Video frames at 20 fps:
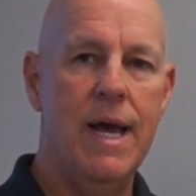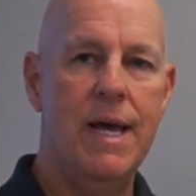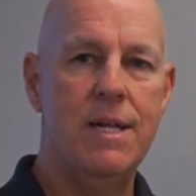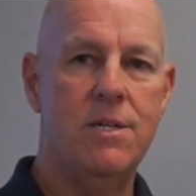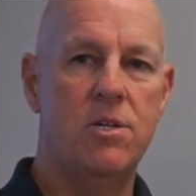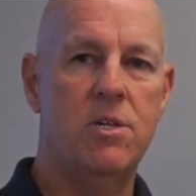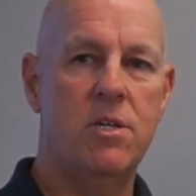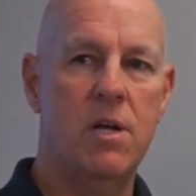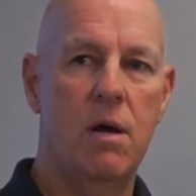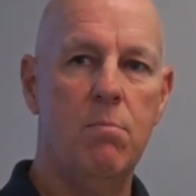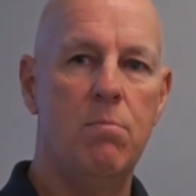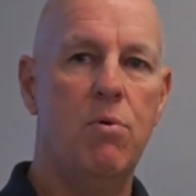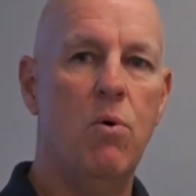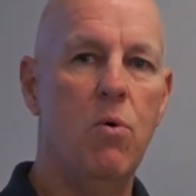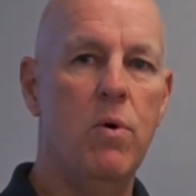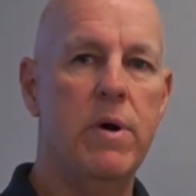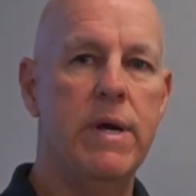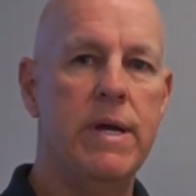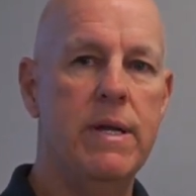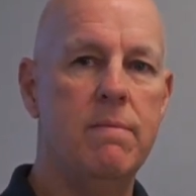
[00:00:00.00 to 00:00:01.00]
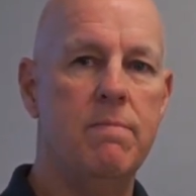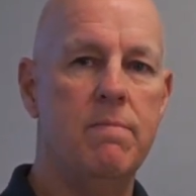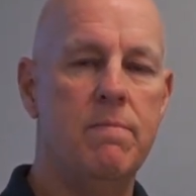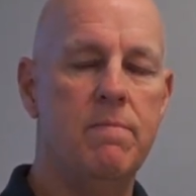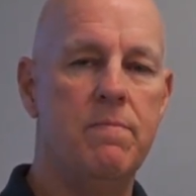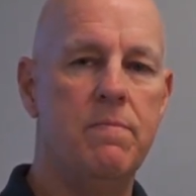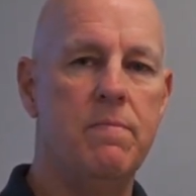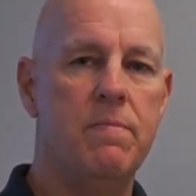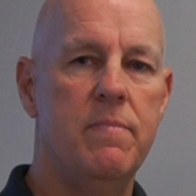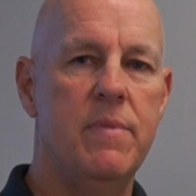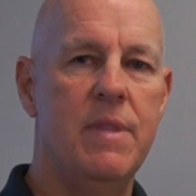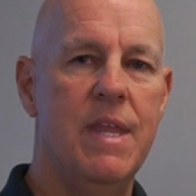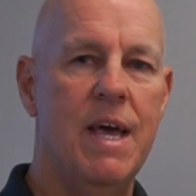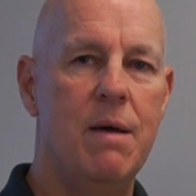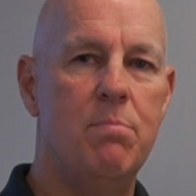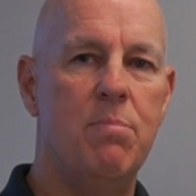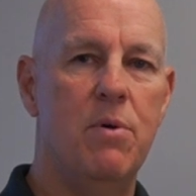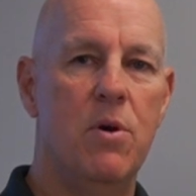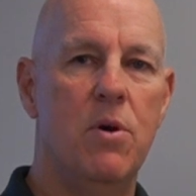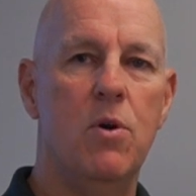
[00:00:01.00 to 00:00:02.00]
At some point,
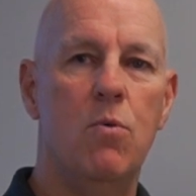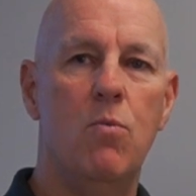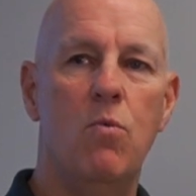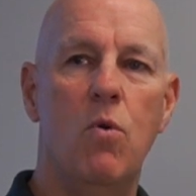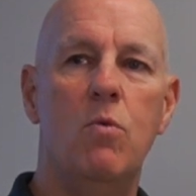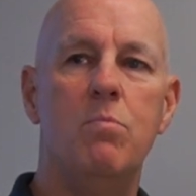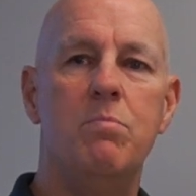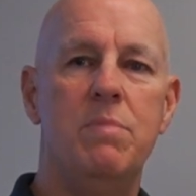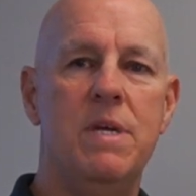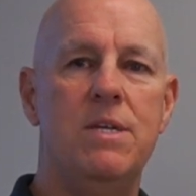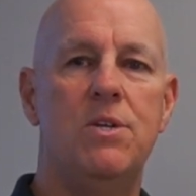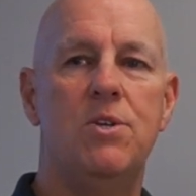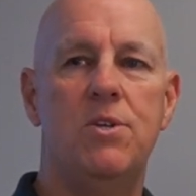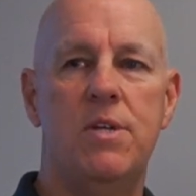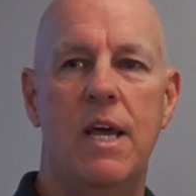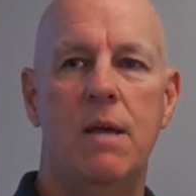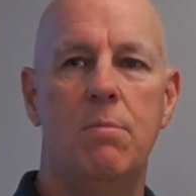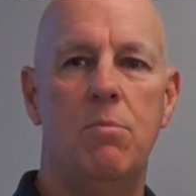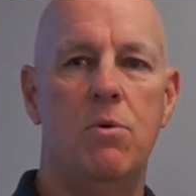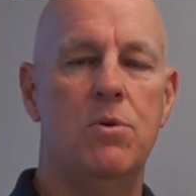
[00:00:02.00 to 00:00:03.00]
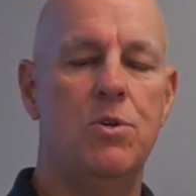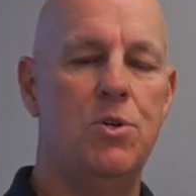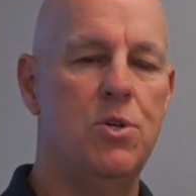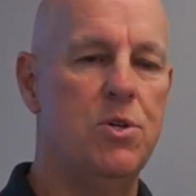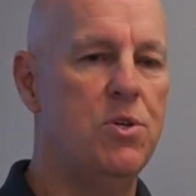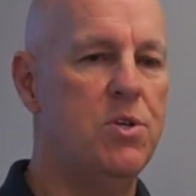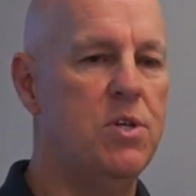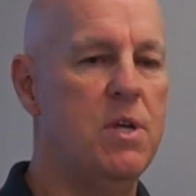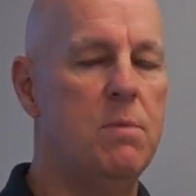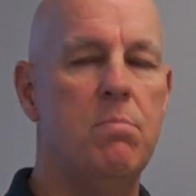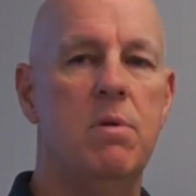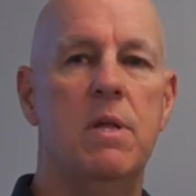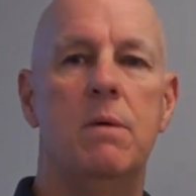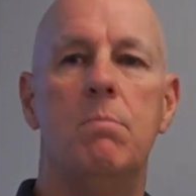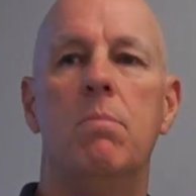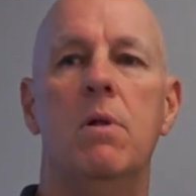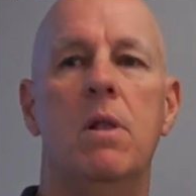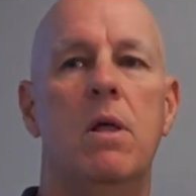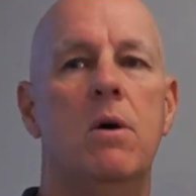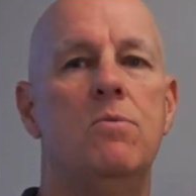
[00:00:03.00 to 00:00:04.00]
that burner won't be stable. It just simply
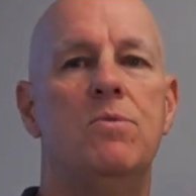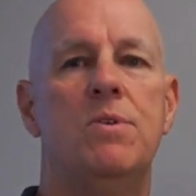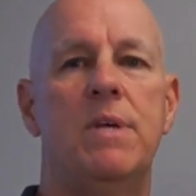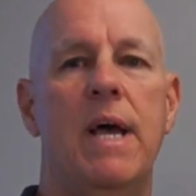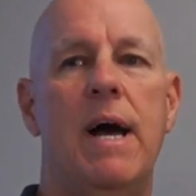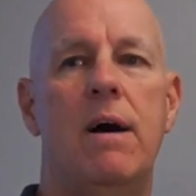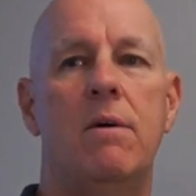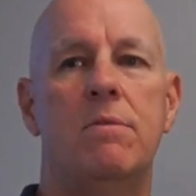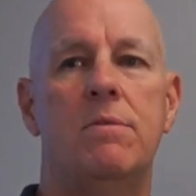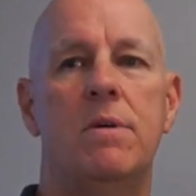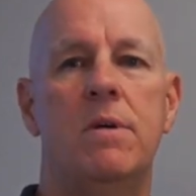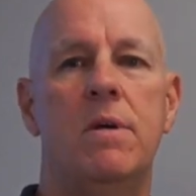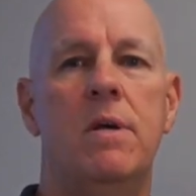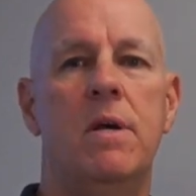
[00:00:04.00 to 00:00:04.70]
blows out.